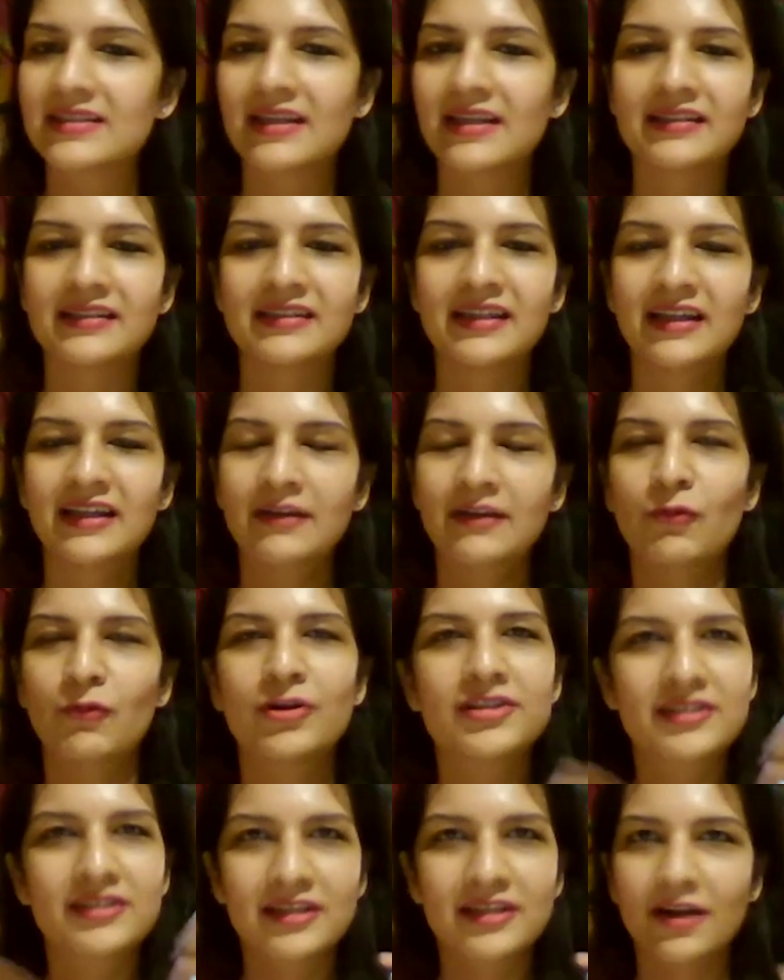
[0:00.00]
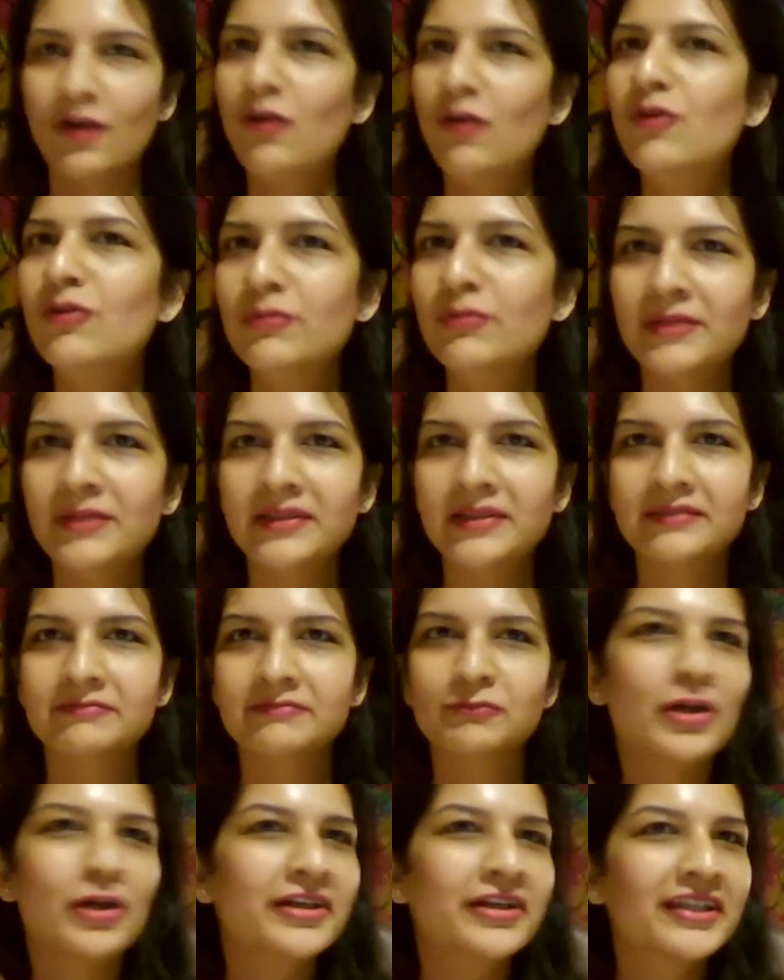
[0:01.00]
and what is their home
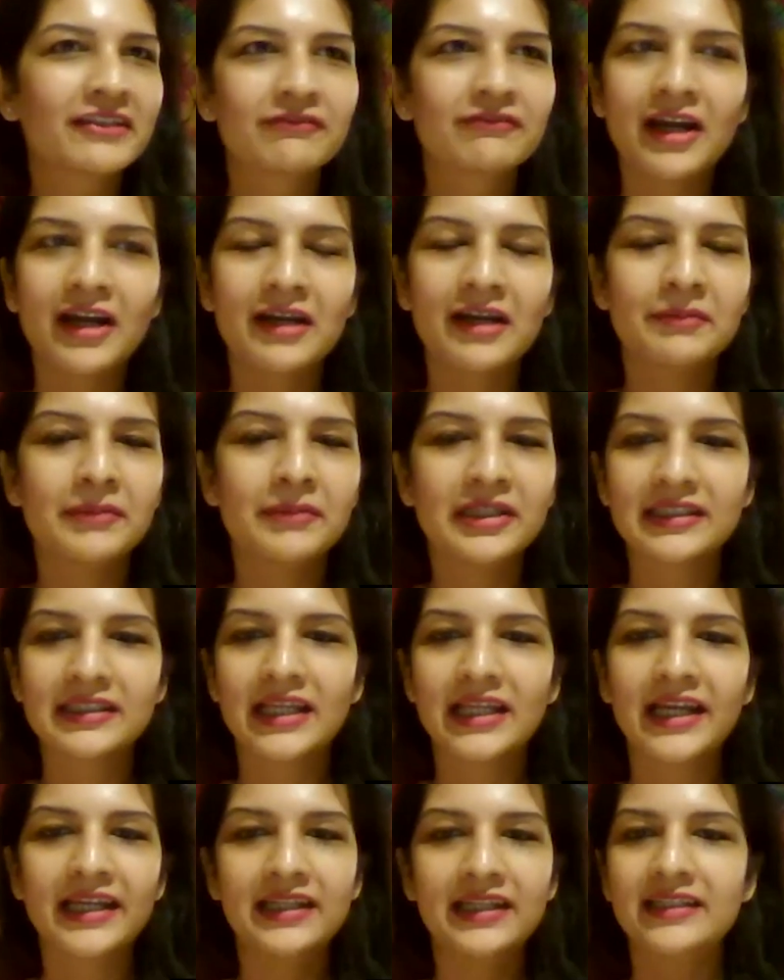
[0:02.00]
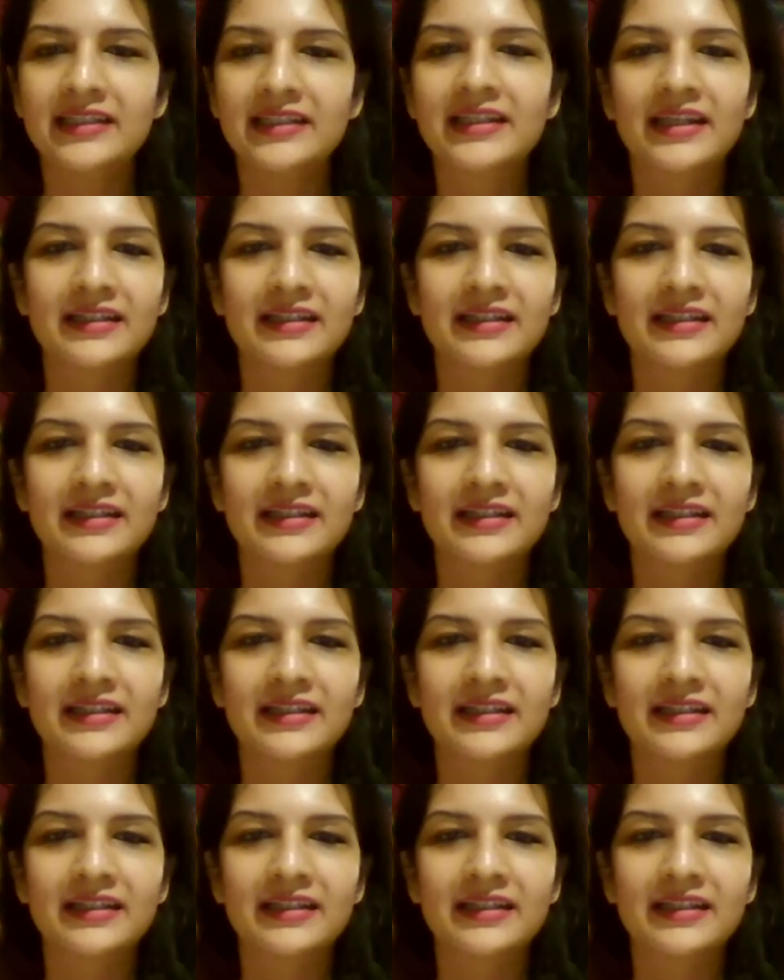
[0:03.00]
and work environment like,